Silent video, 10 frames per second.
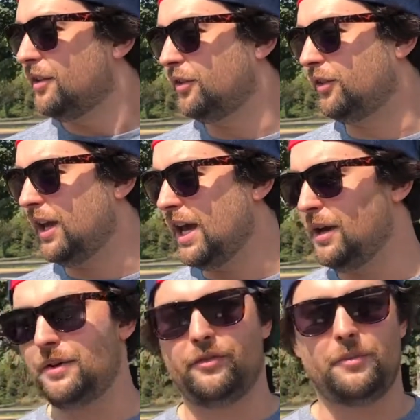So
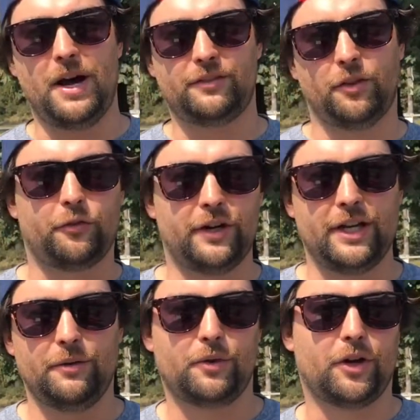today we have a Mazda
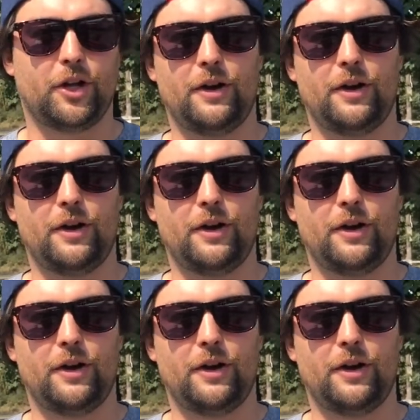3. We're going to